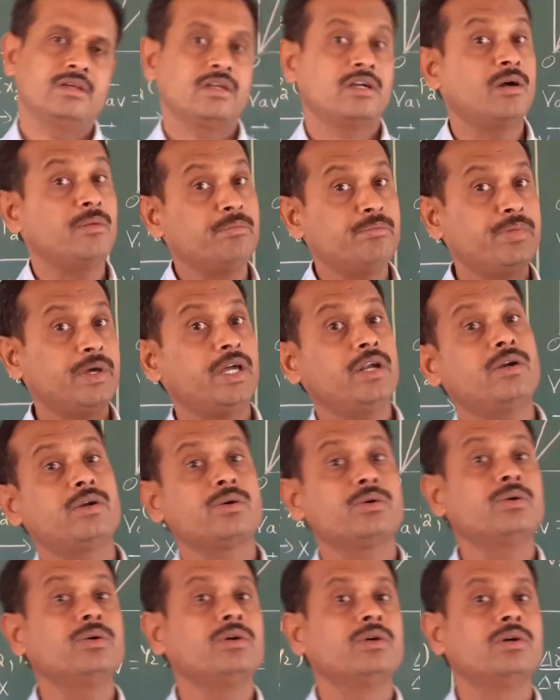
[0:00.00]
compared
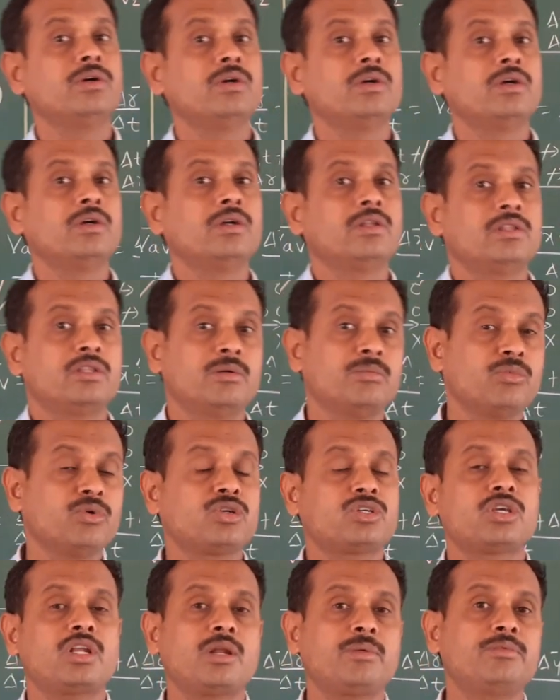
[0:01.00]
to the
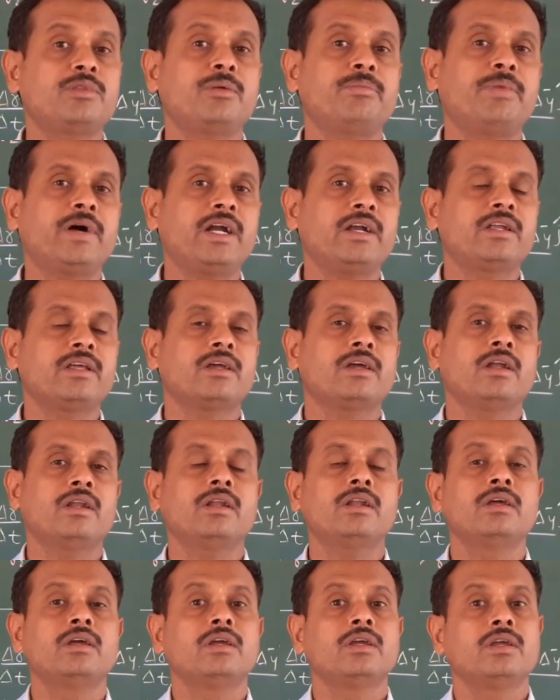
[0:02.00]
motion of the particle
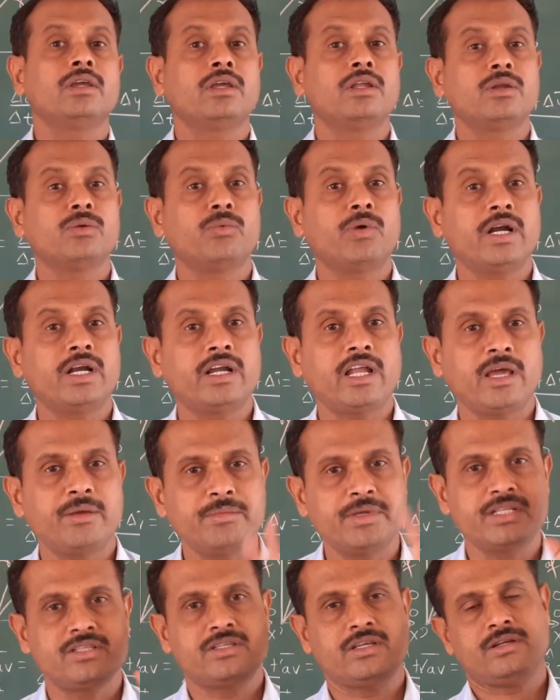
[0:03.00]
in one
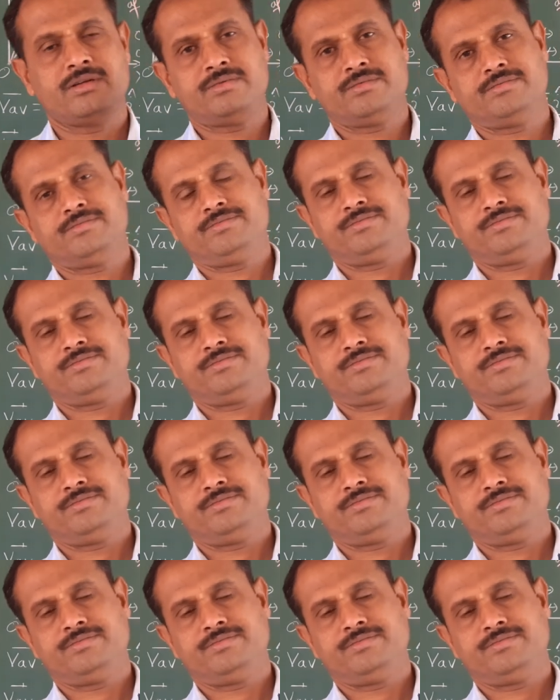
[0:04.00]
dimension.